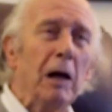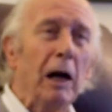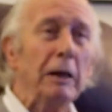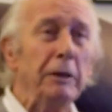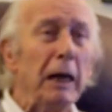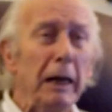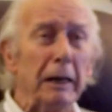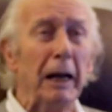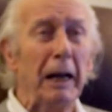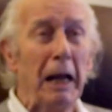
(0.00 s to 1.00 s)
And
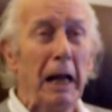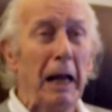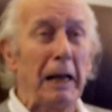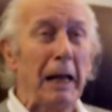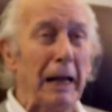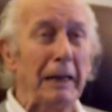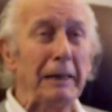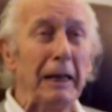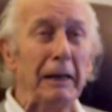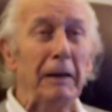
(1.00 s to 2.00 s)

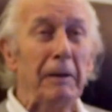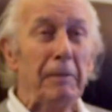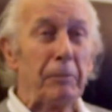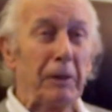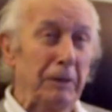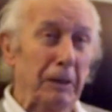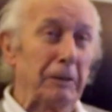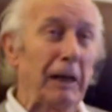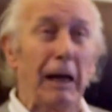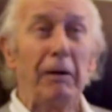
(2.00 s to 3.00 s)
then, you know,
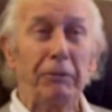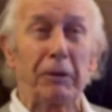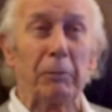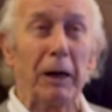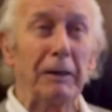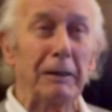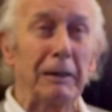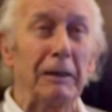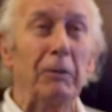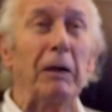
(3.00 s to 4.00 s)
they laughed about
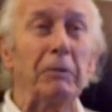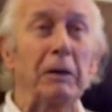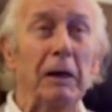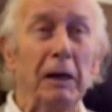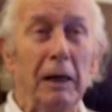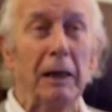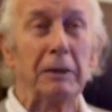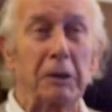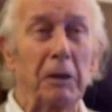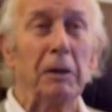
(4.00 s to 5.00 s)
it. They were having, and
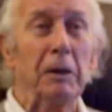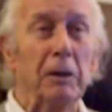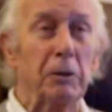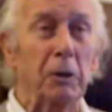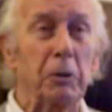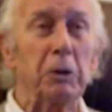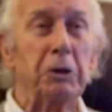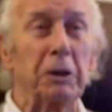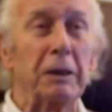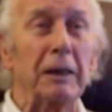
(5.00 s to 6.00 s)
so the
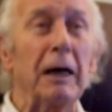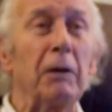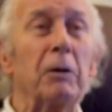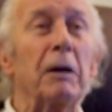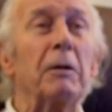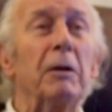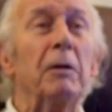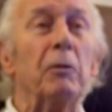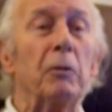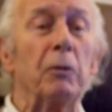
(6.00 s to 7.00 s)
coach and the guy were
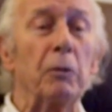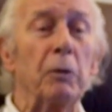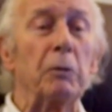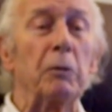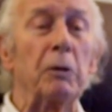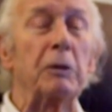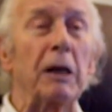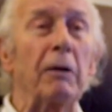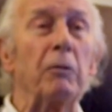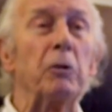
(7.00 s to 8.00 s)

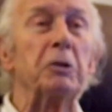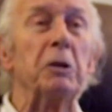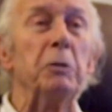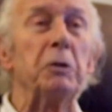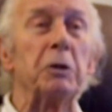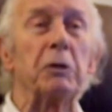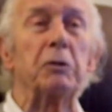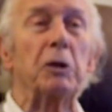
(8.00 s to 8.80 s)
talking. What's the music?